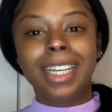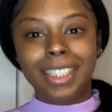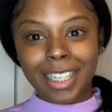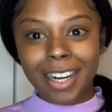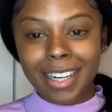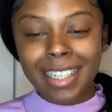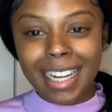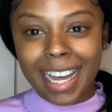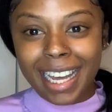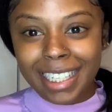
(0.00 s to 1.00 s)
30
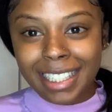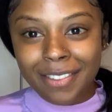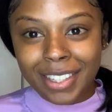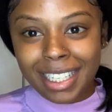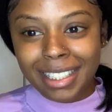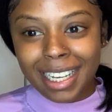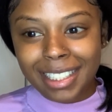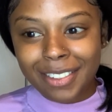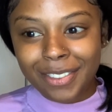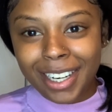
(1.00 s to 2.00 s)
days, if this
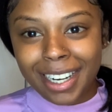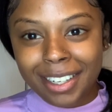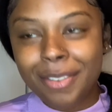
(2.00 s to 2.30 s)
doesn't work,